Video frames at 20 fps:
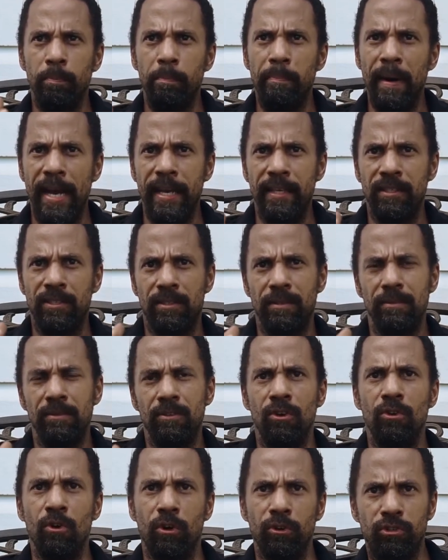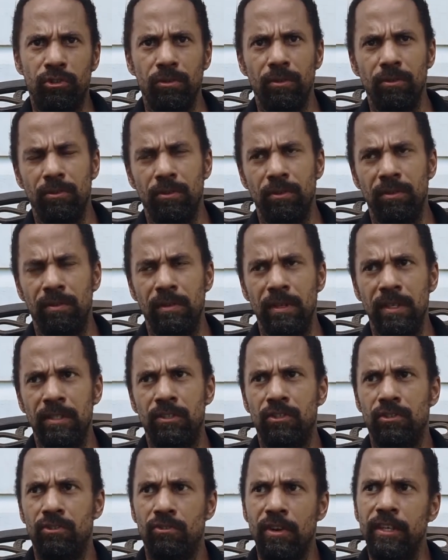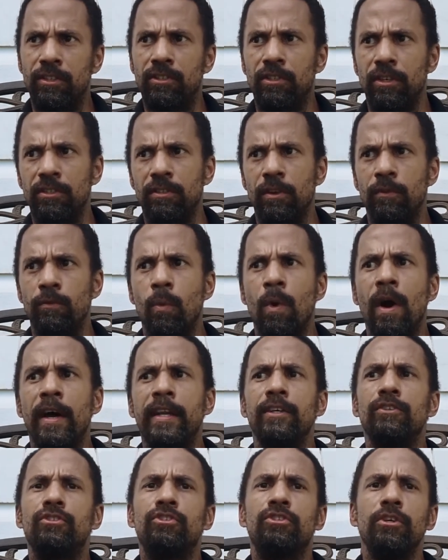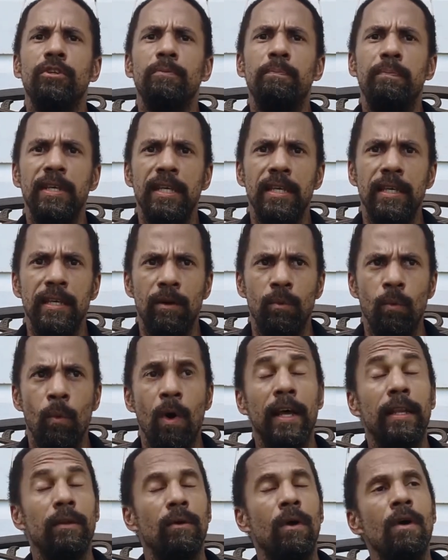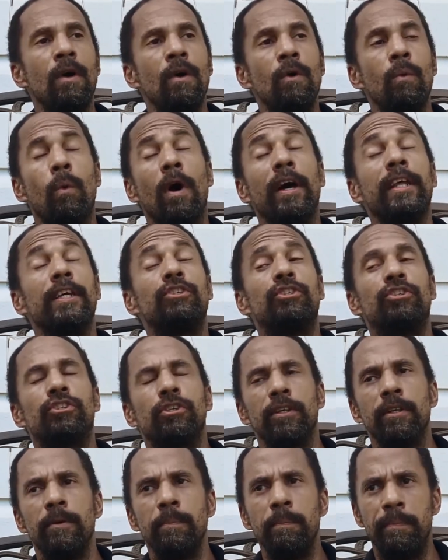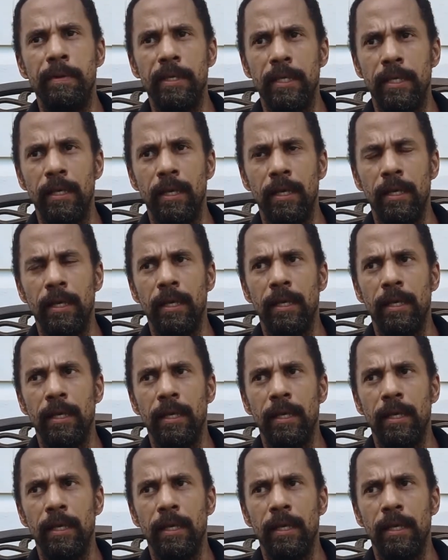by, you know, these strictures of what it should be and what it shouldn't be,